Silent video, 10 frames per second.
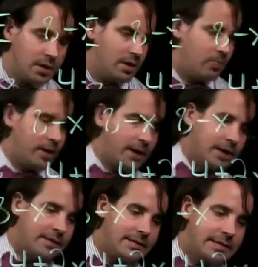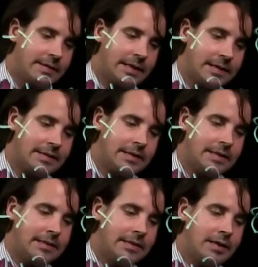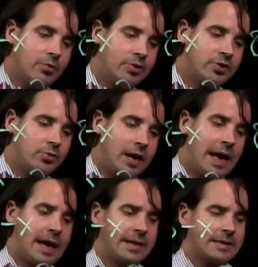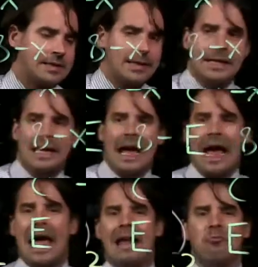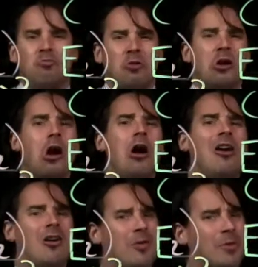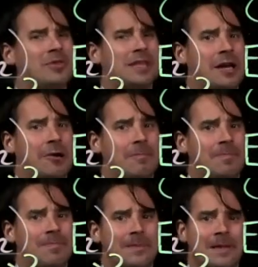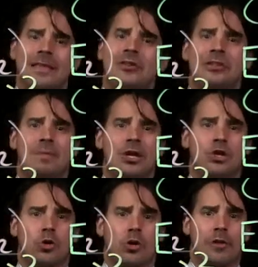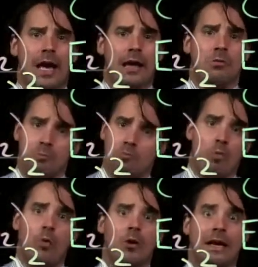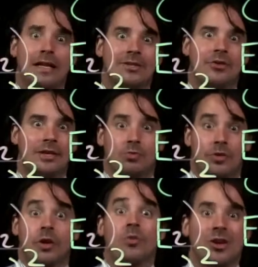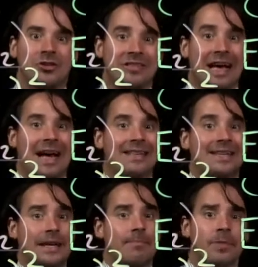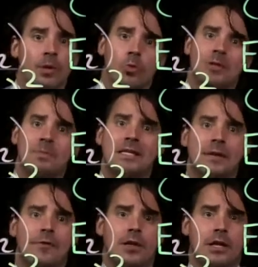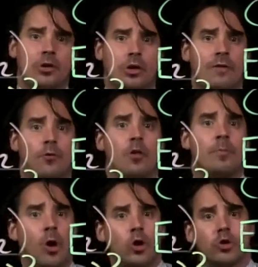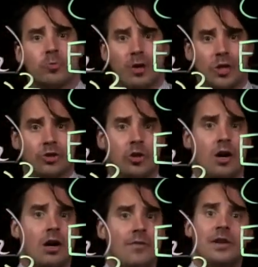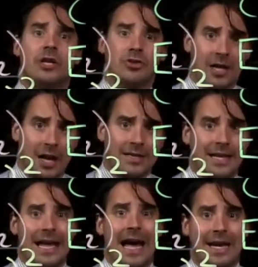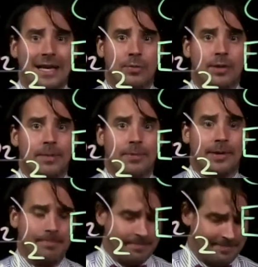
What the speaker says: and we get 6 is equal to x, and we're almost there. Then just make sure that what we're answering is what the question is asking. We're specifically looking for the partial pressure of nitric oxide at equilibrium.